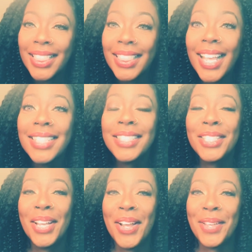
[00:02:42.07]
let's
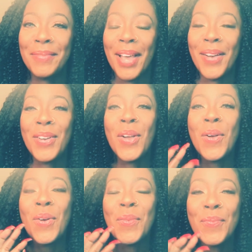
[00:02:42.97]
talk about
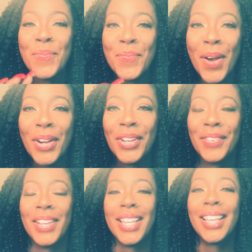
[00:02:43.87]

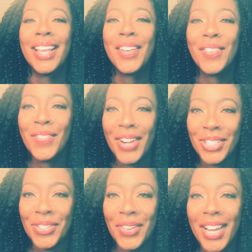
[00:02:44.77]
Mercury
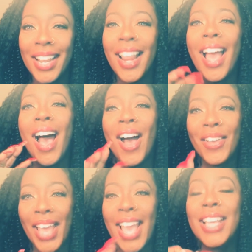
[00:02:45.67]
retrograde.
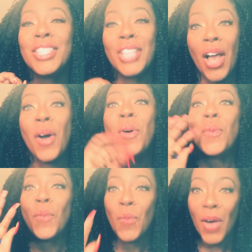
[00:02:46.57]
Okay, so
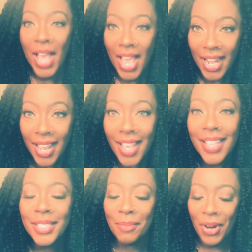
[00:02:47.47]
what
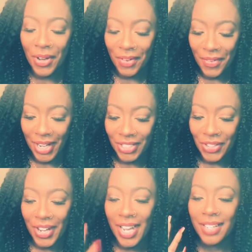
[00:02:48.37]
is Mercury
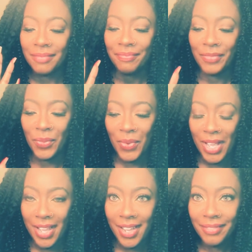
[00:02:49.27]
retrograde?
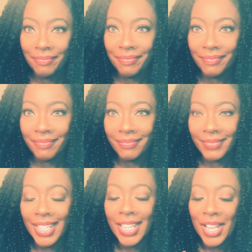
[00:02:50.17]
Well,
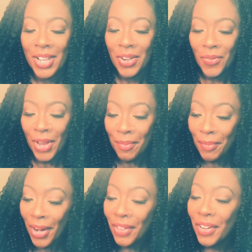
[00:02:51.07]
when
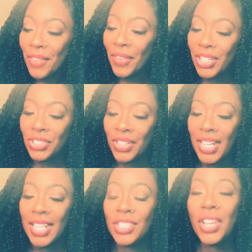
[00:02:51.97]
Mercury
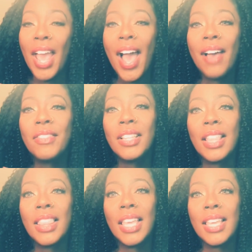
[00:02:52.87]
retrogrades, you have
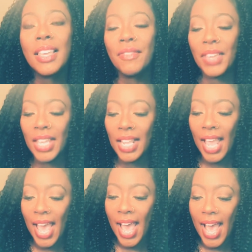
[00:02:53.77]
to think of
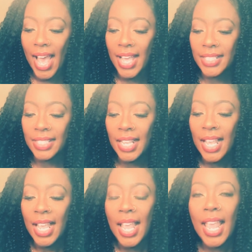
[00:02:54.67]
it as
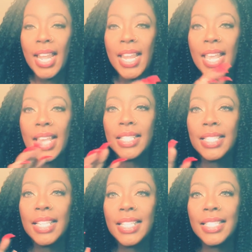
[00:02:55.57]
an
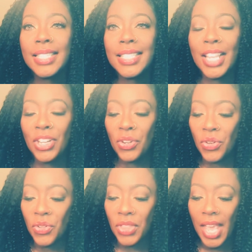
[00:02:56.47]
instant
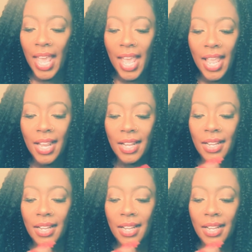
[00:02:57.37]
signal that